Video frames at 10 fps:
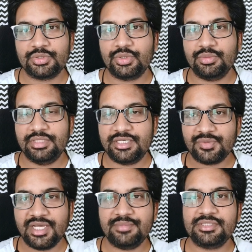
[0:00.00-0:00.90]
So
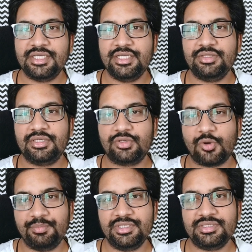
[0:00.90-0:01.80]
that's why I am saying the
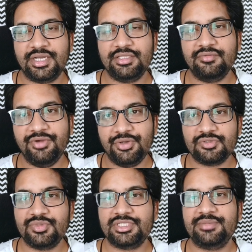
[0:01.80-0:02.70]
topics and the
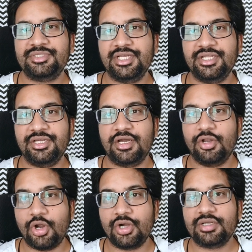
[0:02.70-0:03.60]
videos which I am sharing are
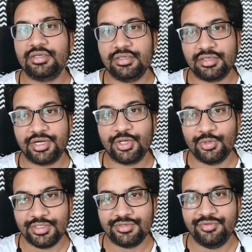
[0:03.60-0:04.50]
not
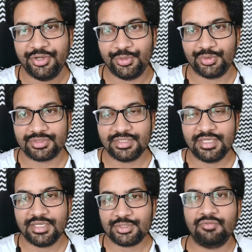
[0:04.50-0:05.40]
regular videos.
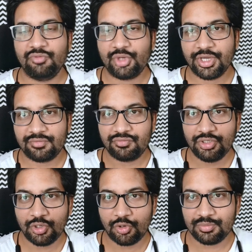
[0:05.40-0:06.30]
If you
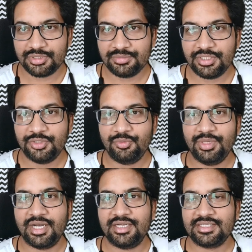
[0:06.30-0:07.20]
carefully observe, then you
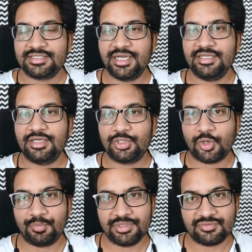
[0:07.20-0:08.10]
will understand the
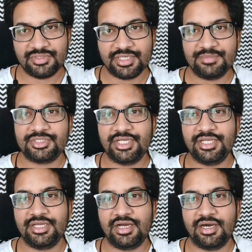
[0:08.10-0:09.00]
topics which I am
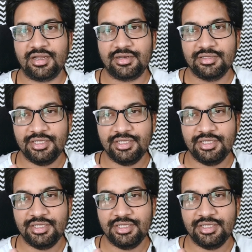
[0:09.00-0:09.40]
sharing are